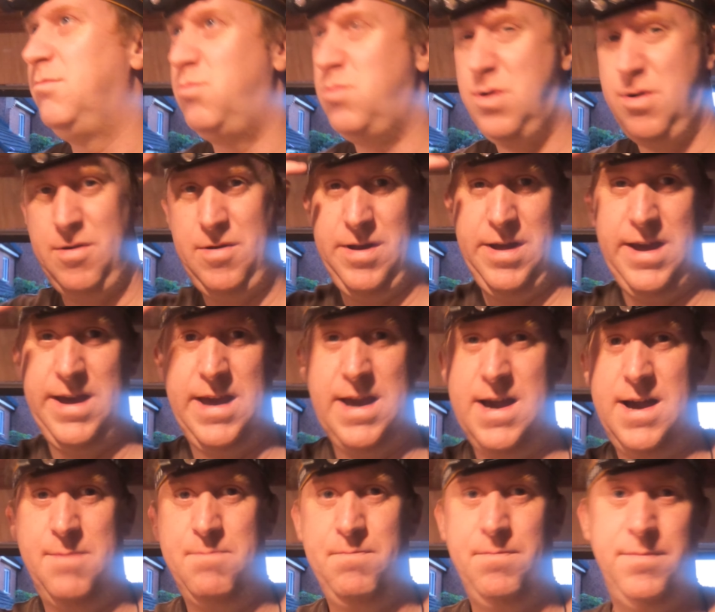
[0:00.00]
Wearing a
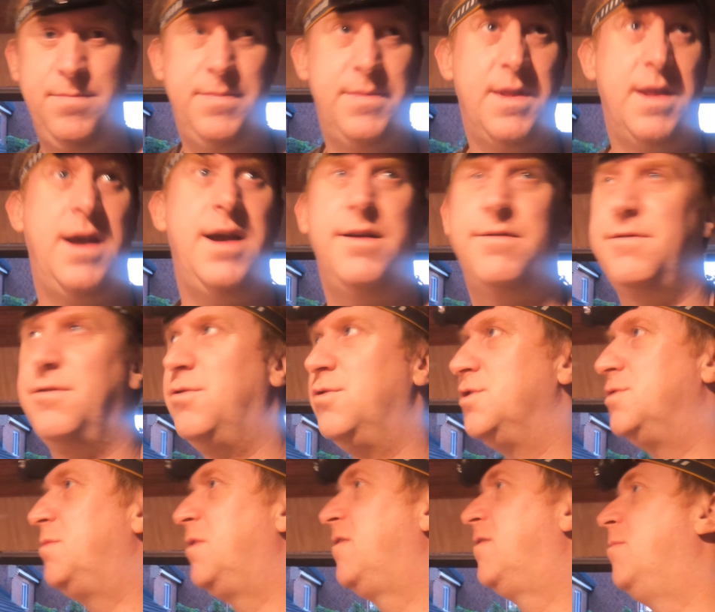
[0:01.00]
um, hair
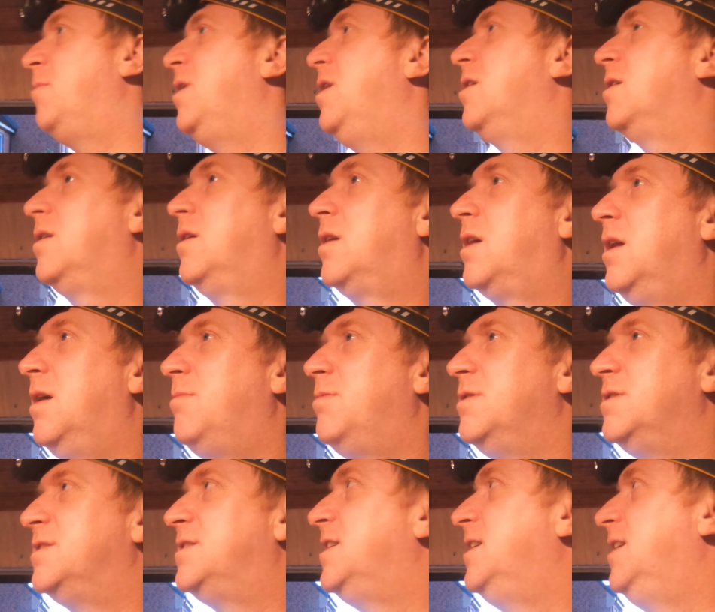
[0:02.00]
torch because I've been looking up at the